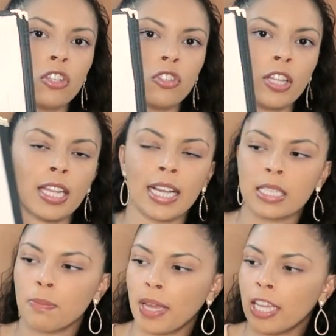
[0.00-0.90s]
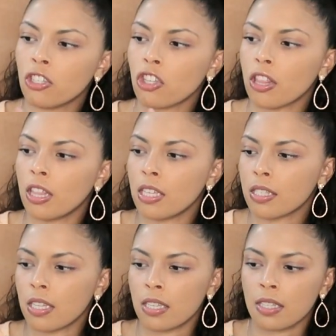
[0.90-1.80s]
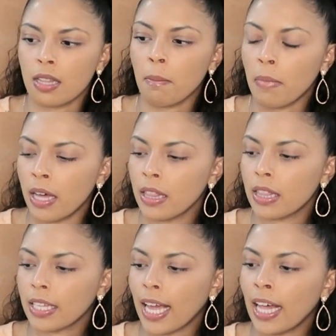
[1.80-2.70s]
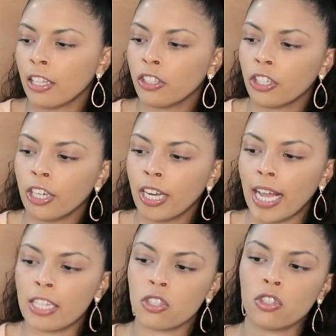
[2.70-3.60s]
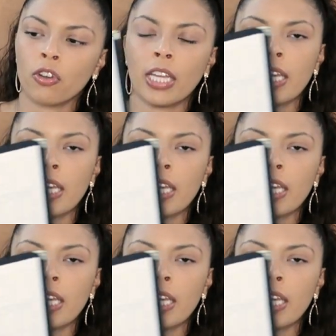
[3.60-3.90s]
So the next page, this is the month calendar, and so